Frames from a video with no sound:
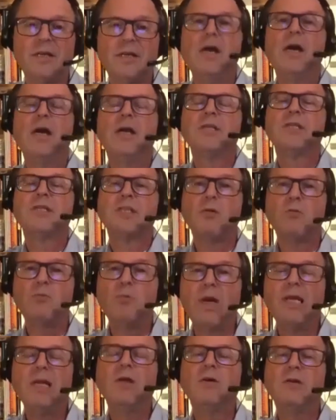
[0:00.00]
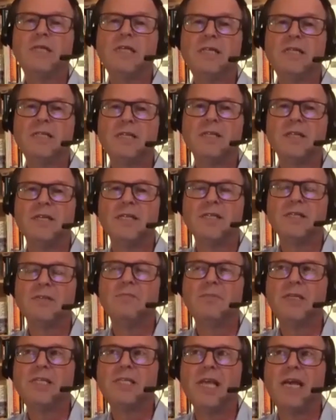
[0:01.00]
And so we looked into this and
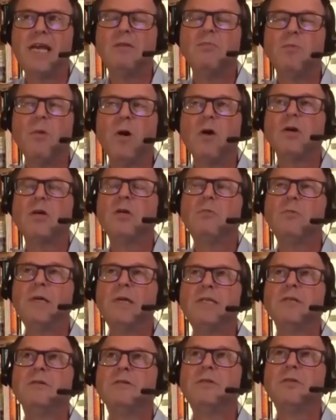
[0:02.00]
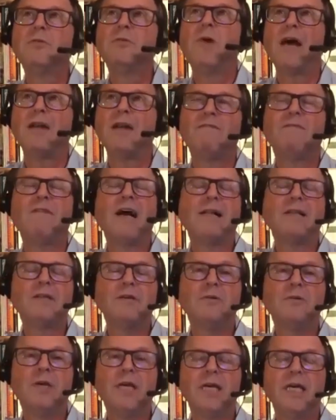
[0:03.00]
we said, what could we do to add
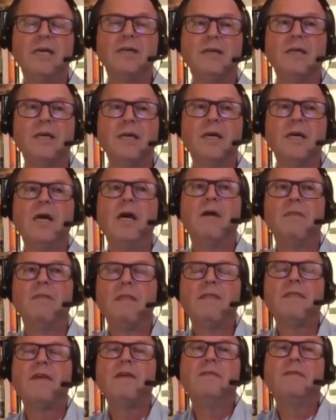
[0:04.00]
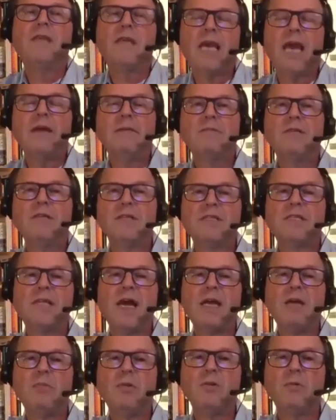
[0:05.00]
value here? And the thing that came to the
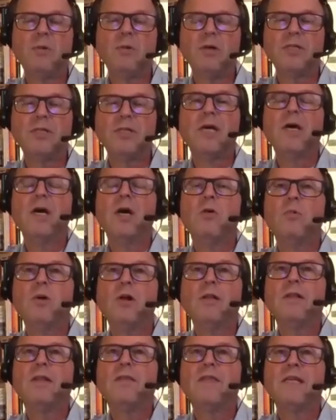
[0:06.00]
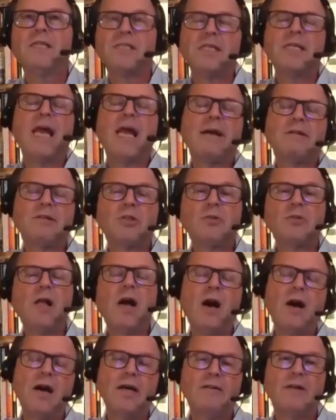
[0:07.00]
table was, well, there's a natural
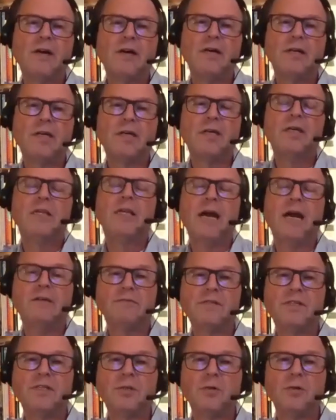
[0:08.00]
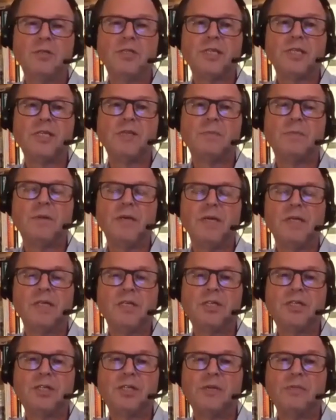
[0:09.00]
hierarchy in how resources are being
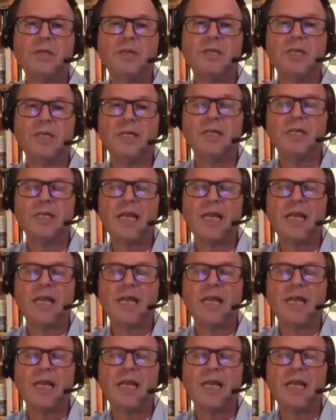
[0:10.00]
distributed and